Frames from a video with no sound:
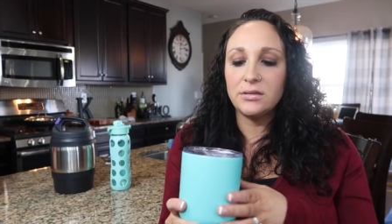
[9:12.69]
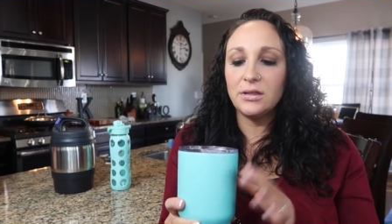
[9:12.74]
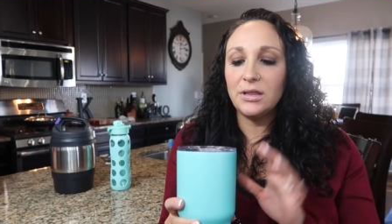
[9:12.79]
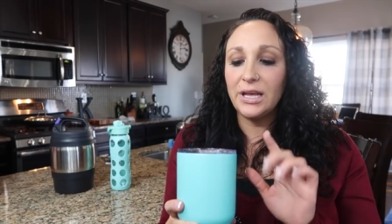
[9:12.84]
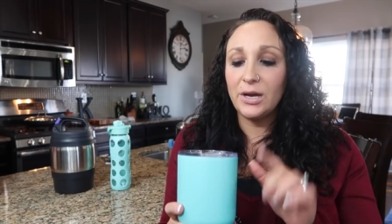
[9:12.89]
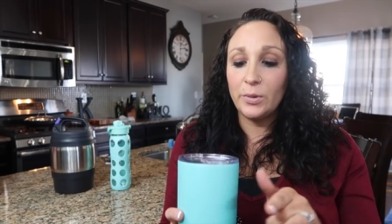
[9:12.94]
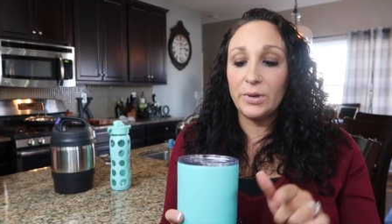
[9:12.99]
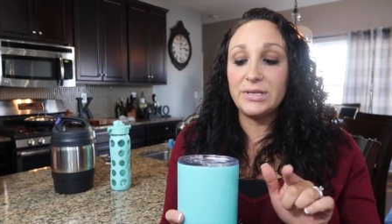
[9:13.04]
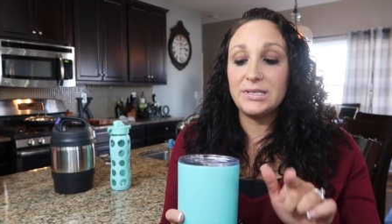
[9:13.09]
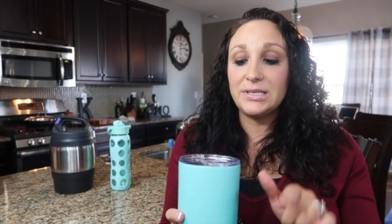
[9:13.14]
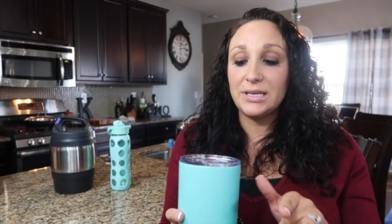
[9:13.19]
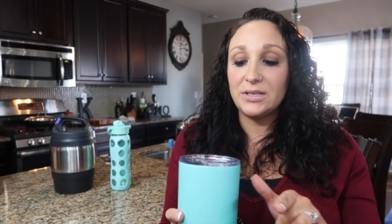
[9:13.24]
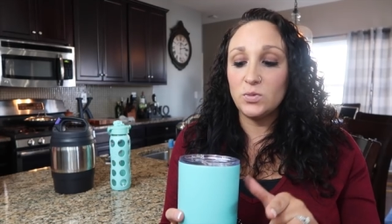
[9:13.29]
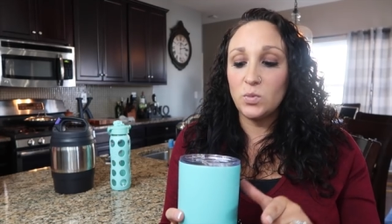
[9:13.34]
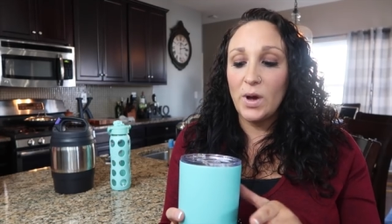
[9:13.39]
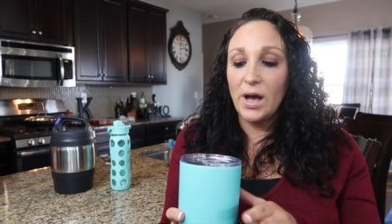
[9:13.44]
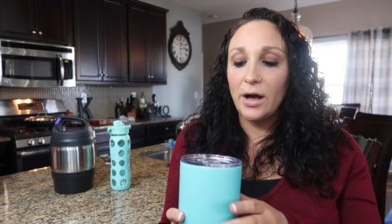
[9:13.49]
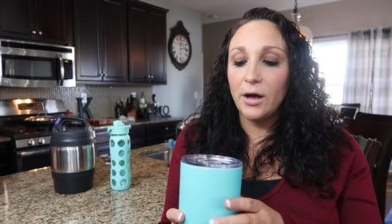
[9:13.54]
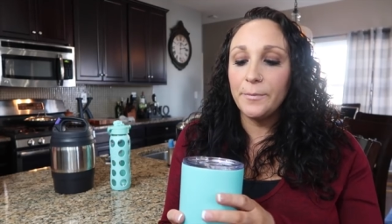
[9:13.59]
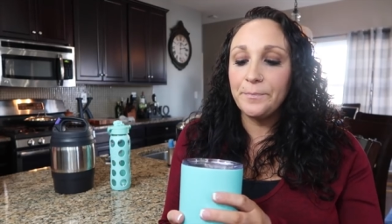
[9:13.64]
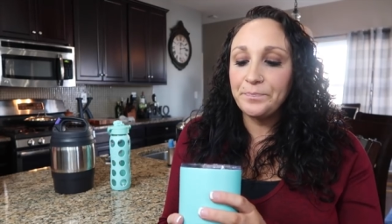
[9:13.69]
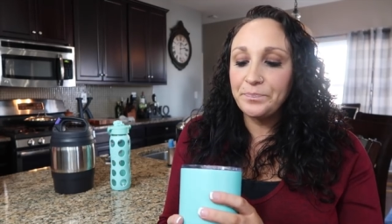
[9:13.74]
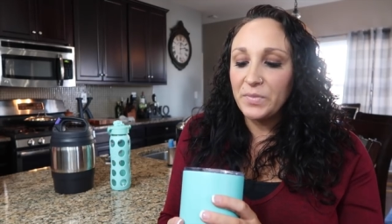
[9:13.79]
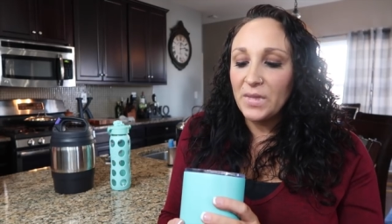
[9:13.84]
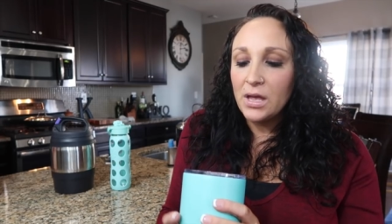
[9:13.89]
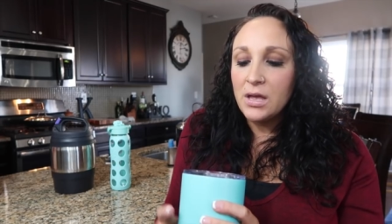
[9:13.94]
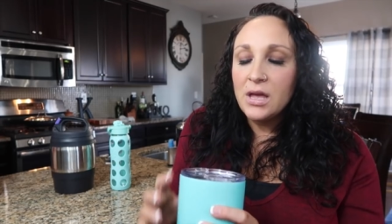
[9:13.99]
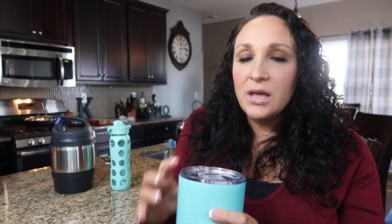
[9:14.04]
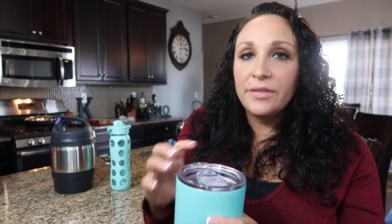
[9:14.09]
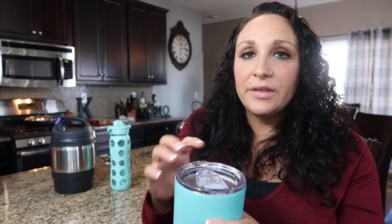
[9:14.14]
liquids as well.
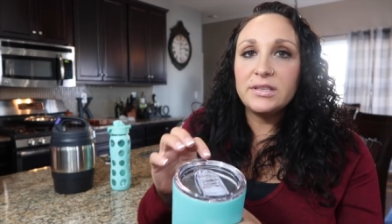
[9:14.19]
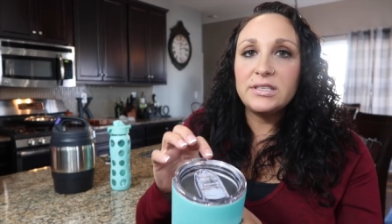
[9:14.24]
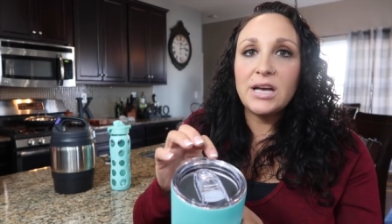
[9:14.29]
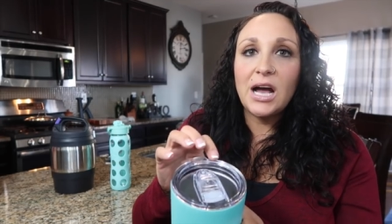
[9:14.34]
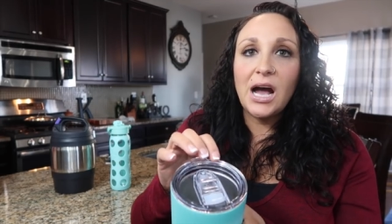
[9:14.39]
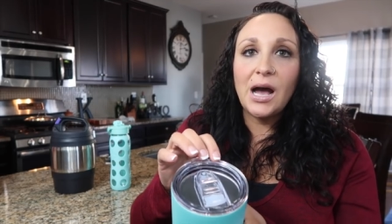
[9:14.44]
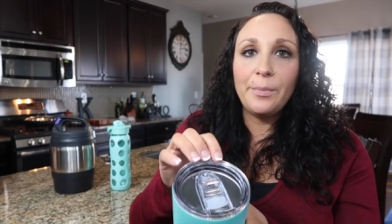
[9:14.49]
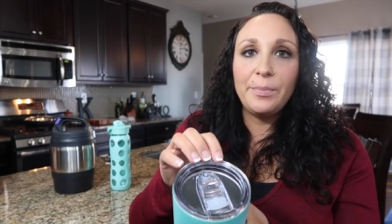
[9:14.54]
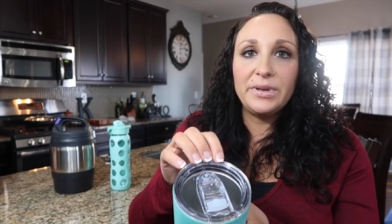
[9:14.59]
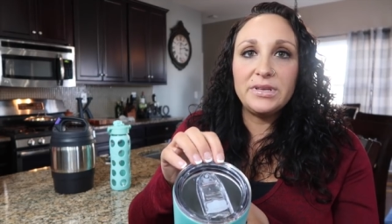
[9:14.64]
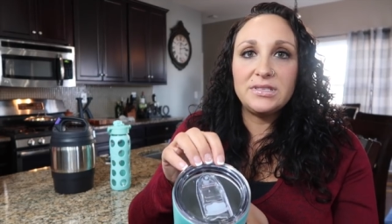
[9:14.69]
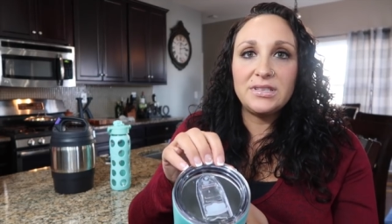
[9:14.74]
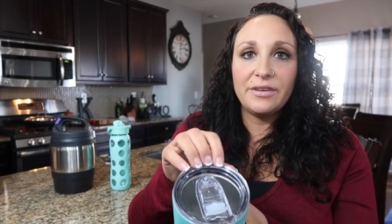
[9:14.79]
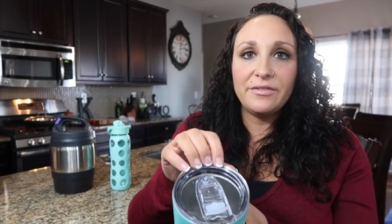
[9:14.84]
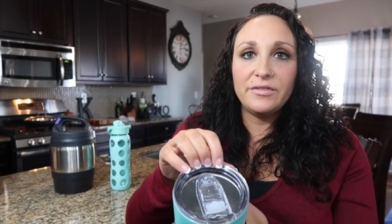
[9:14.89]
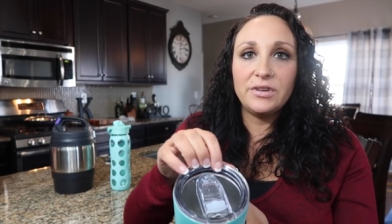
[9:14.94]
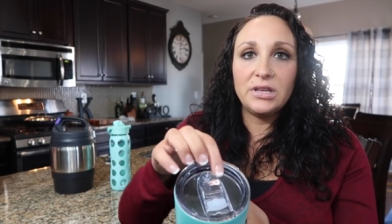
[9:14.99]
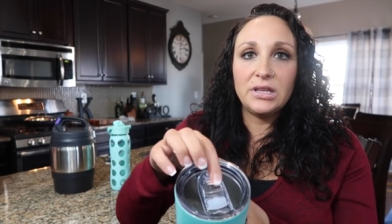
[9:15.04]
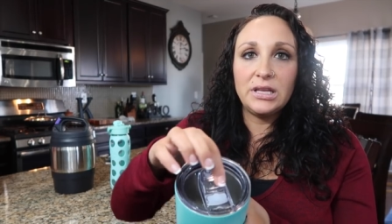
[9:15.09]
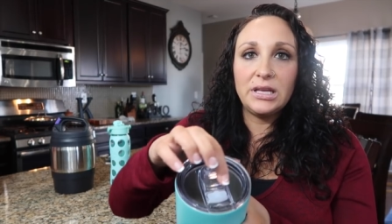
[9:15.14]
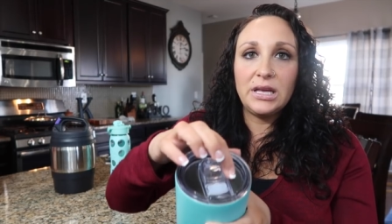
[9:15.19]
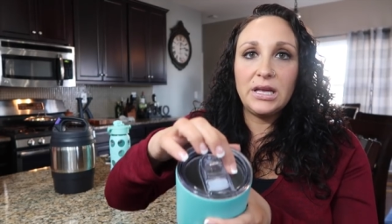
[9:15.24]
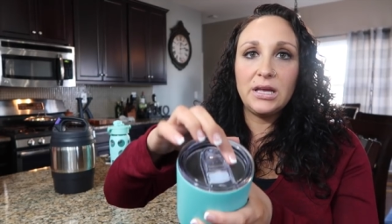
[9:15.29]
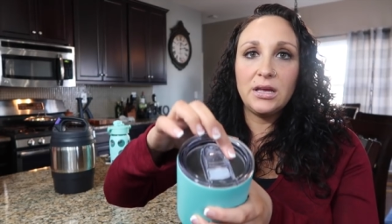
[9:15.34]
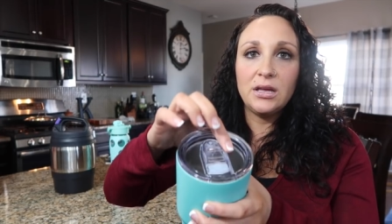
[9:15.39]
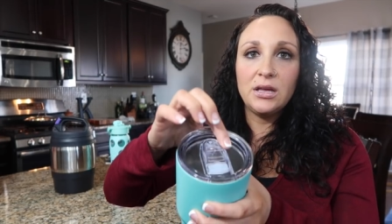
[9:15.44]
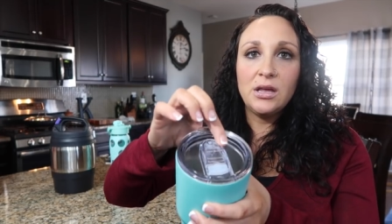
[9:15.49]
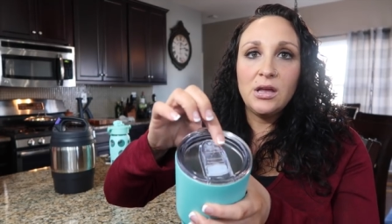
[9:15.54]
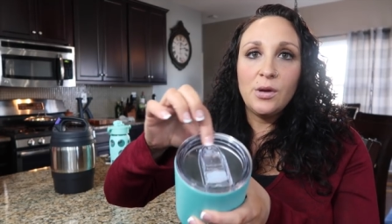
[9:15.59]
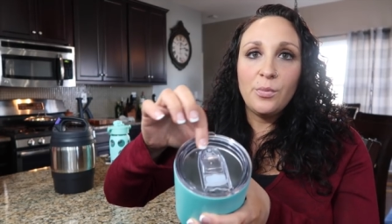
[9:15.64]
The top is
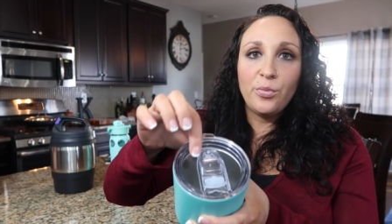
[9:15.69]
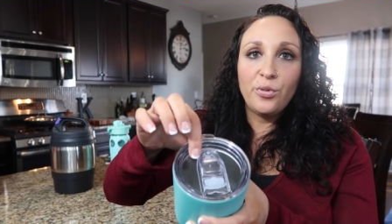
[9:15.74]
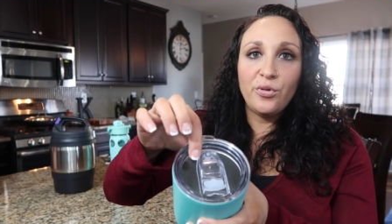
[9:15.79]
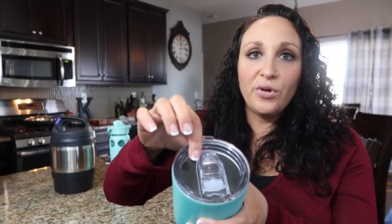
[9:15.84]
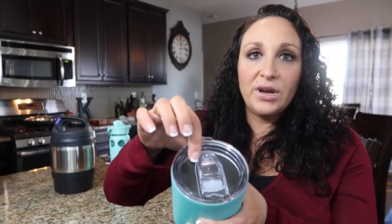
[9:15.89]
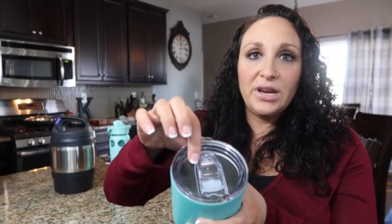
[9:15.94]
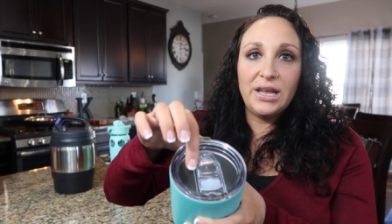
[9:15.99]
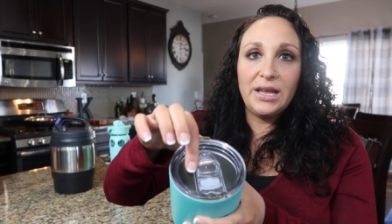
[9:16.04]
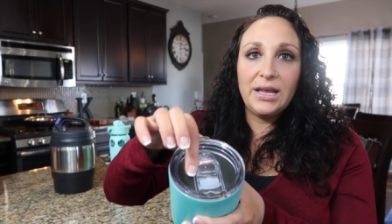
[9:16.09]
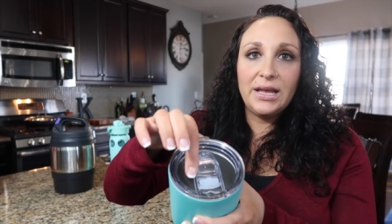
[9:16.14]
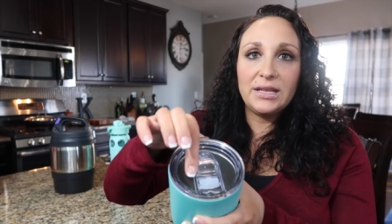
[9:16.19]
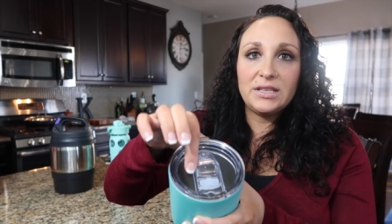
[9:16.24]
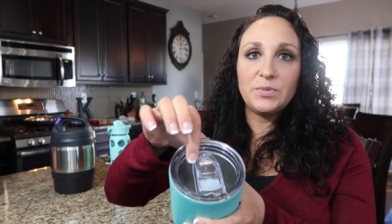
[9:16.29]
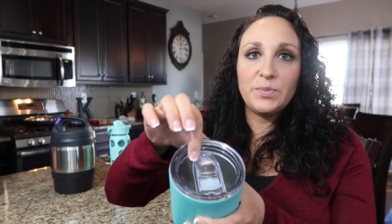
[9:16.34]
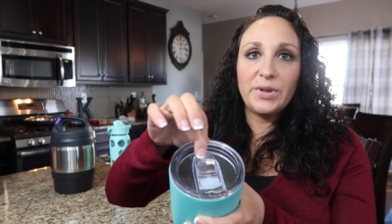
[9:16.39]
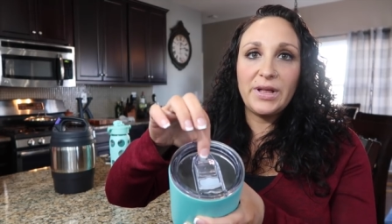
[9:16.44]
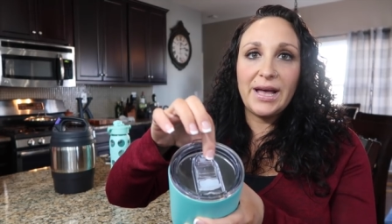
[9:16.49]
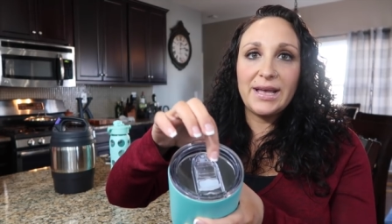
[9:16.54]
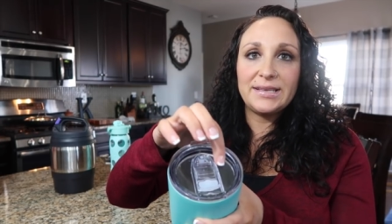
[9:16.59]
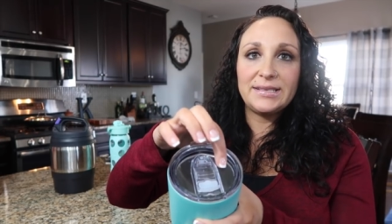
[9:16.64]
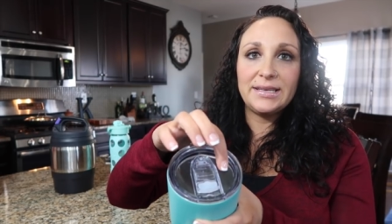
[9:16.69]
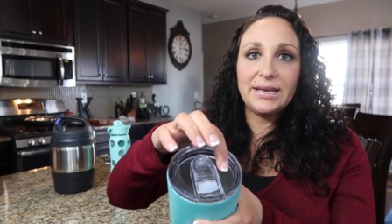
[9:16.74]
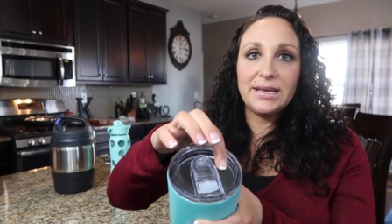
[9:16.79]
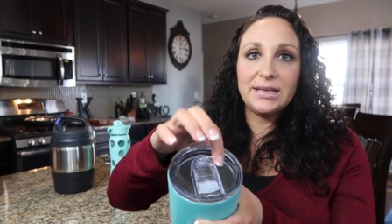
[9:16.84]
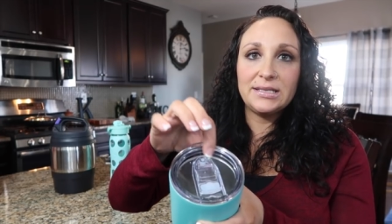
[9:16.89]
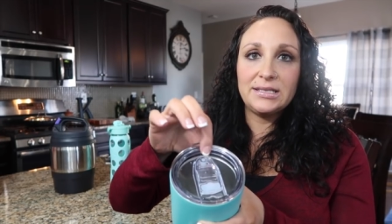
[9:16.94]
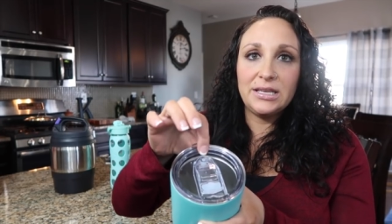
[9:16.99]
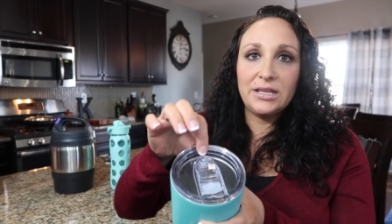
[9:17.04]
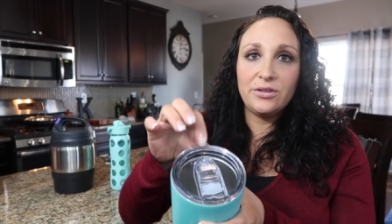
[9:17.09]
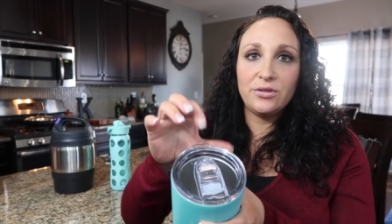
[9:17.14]
definitely pretty, it's plastic
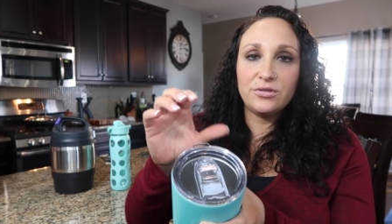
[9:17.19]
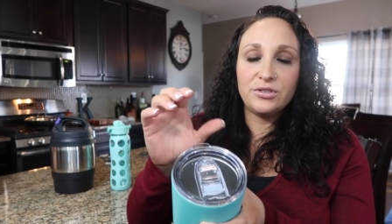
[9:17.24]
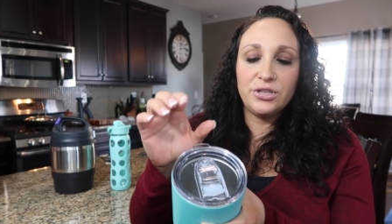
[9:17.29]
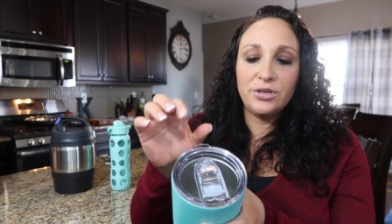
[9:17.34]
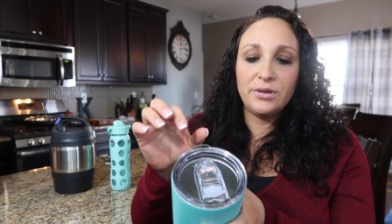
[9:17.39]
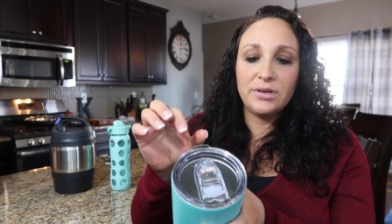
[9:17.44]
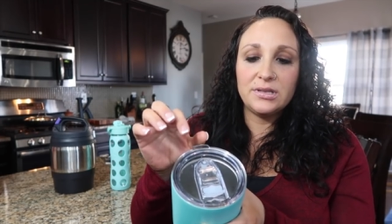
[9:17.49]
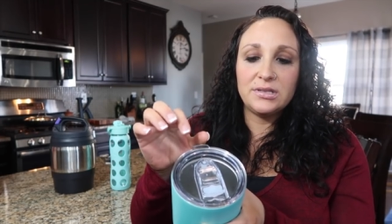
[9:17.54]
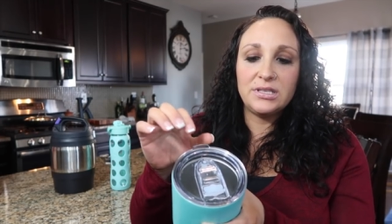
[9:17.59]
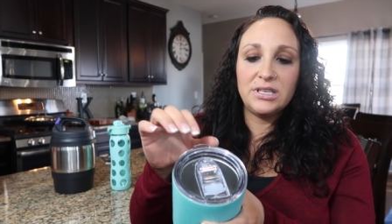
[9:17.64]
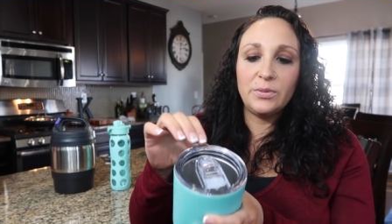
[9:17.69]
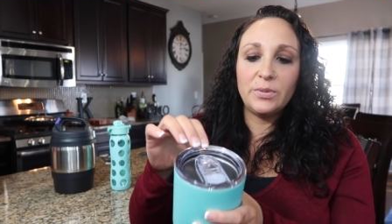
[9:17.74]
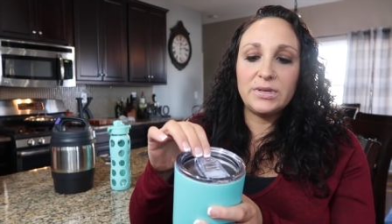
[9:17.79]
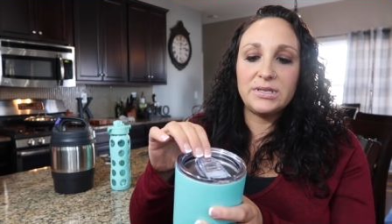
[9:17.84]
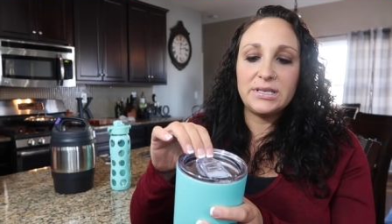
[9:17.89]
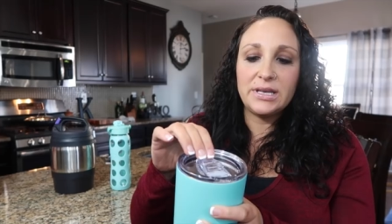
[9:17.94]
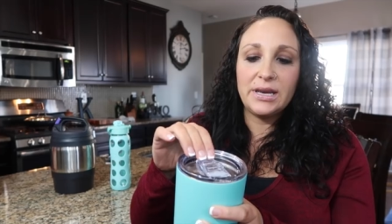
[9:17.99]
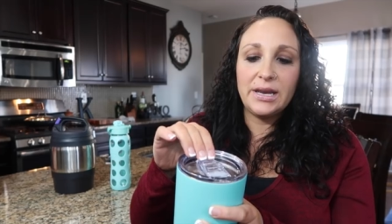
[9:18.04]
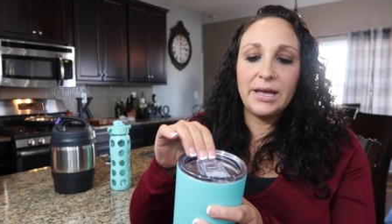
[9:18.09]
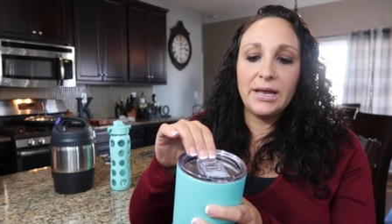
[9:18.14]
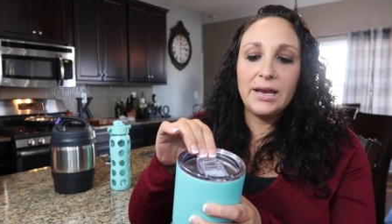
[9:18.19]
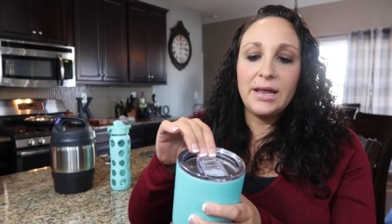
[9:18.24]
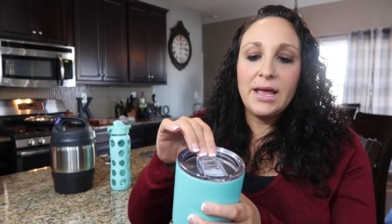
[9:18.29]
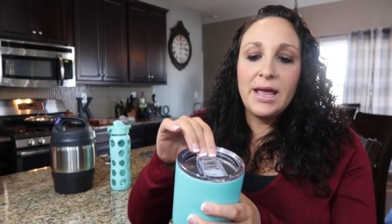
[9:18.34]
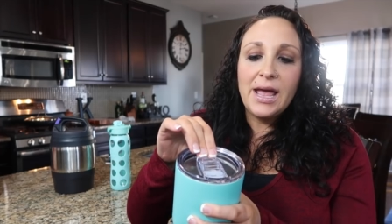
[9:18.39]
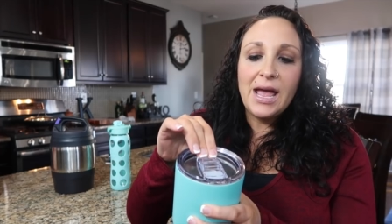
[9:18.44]
and see-through, so you can see what's in it.